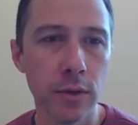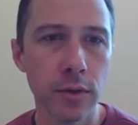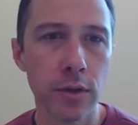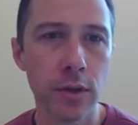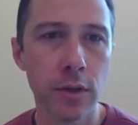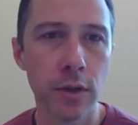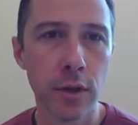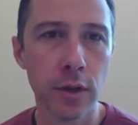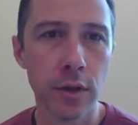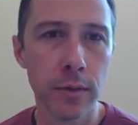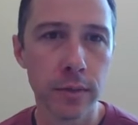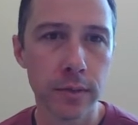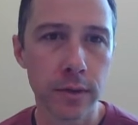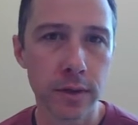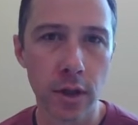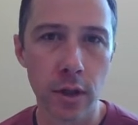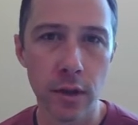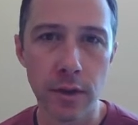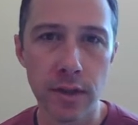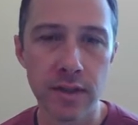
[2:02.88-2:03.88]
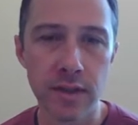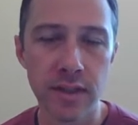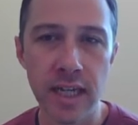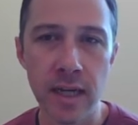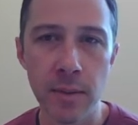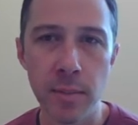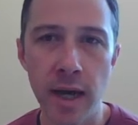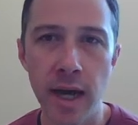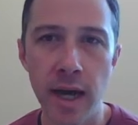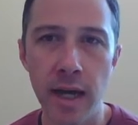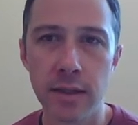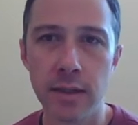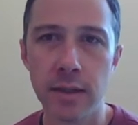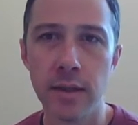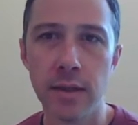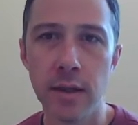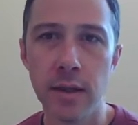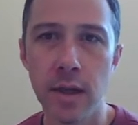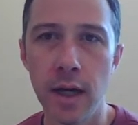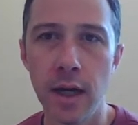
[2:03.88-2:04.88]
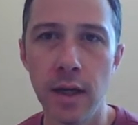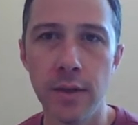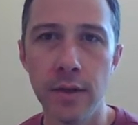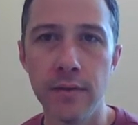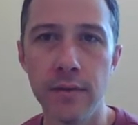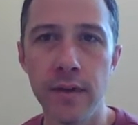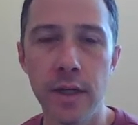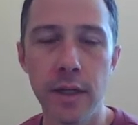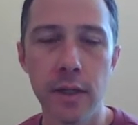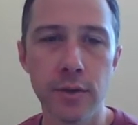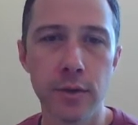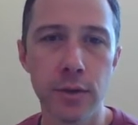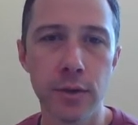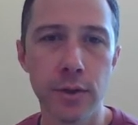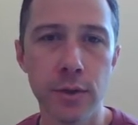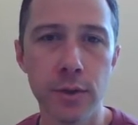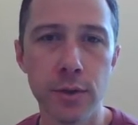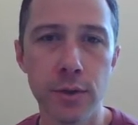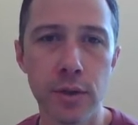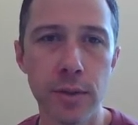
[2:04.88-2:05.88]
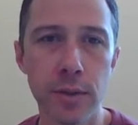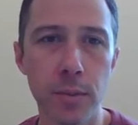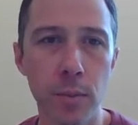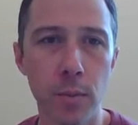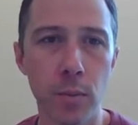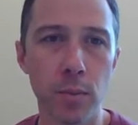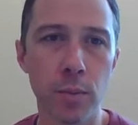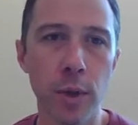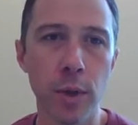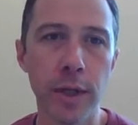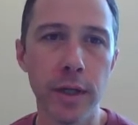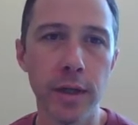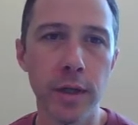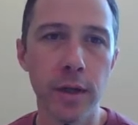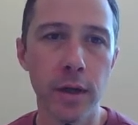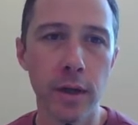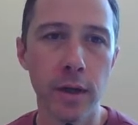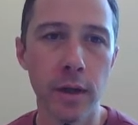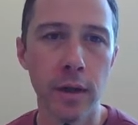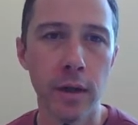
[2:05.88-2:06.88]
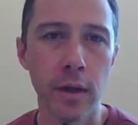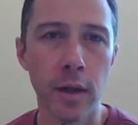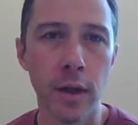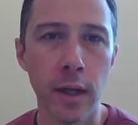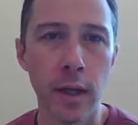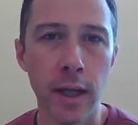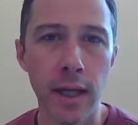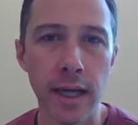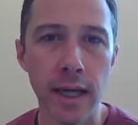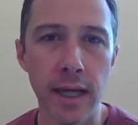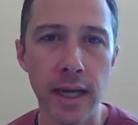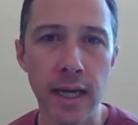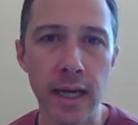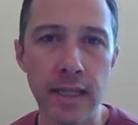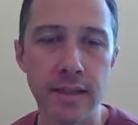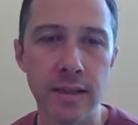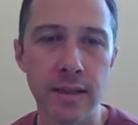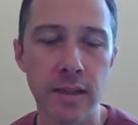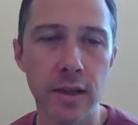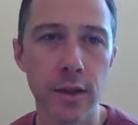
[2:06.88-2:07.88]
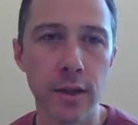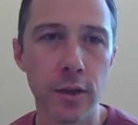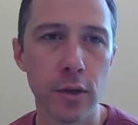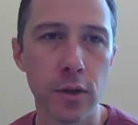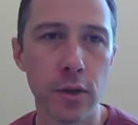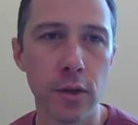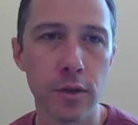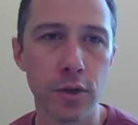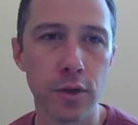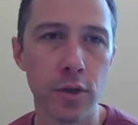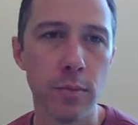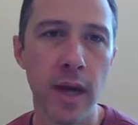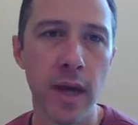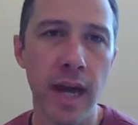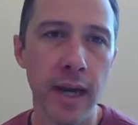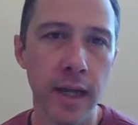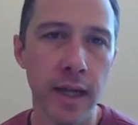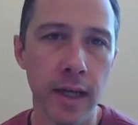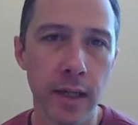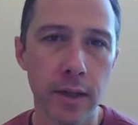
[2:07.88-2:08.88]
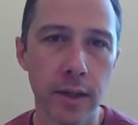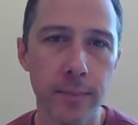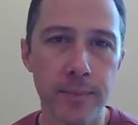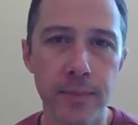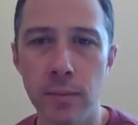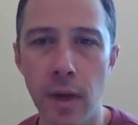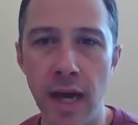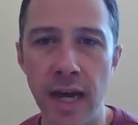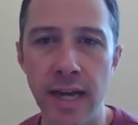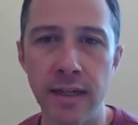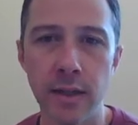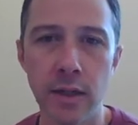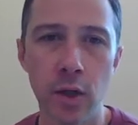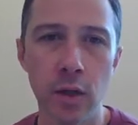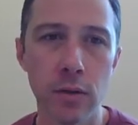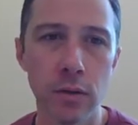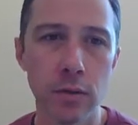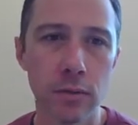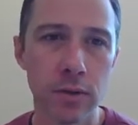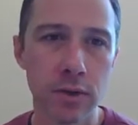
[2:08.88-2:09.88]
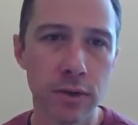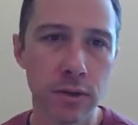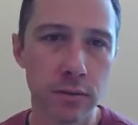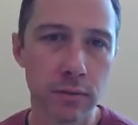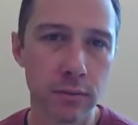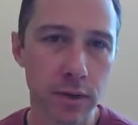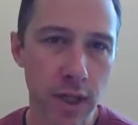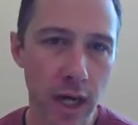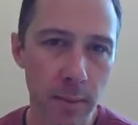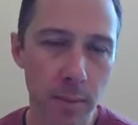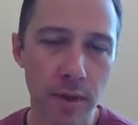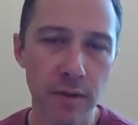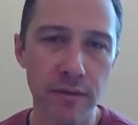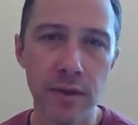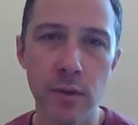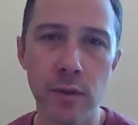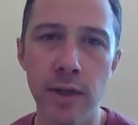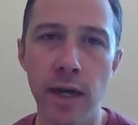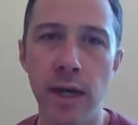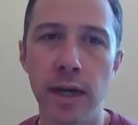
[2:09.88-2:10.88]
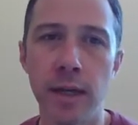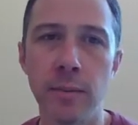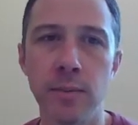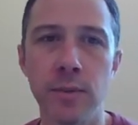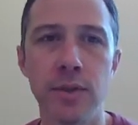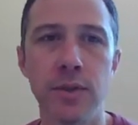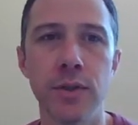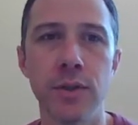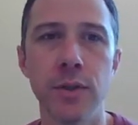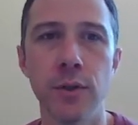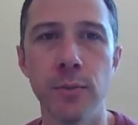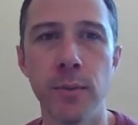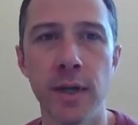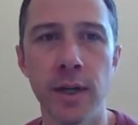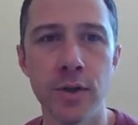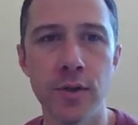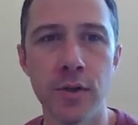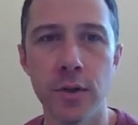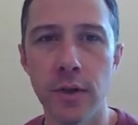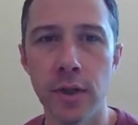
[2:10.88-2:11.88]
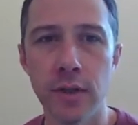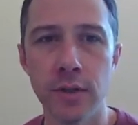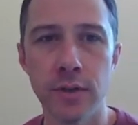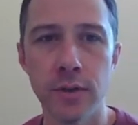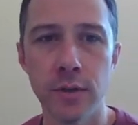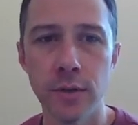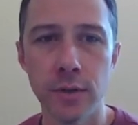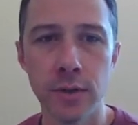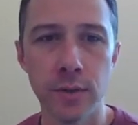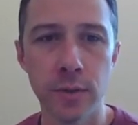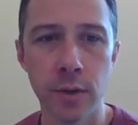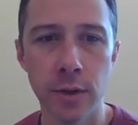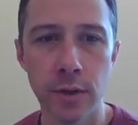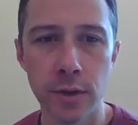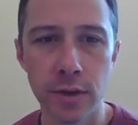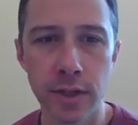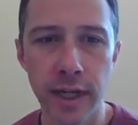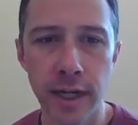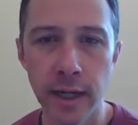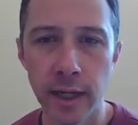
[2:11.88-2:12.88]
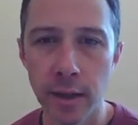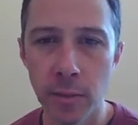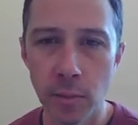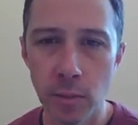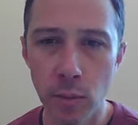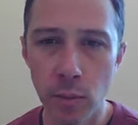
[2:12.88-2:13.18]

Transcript: Learn. It's called the Stamp Act. Their videos are usually pretty good. It's a little dramatic. I had to stop it a few times to make sure that students were understanding